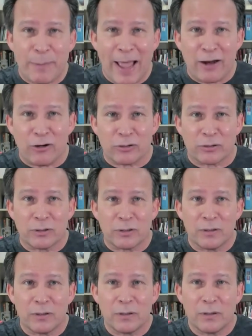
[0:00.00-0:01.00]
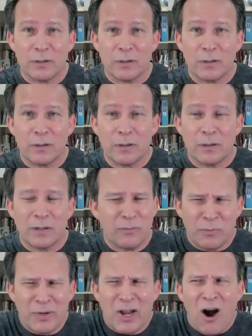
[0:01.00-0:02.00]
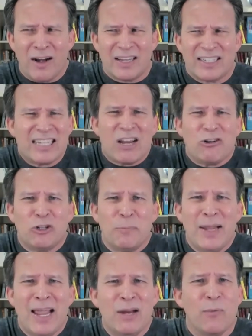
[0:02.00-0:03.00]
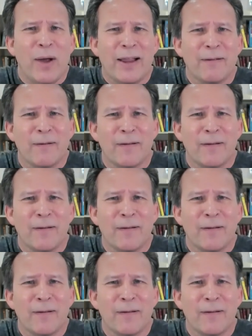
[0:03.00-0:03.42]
battles. Regardless, that's how it should be anyway.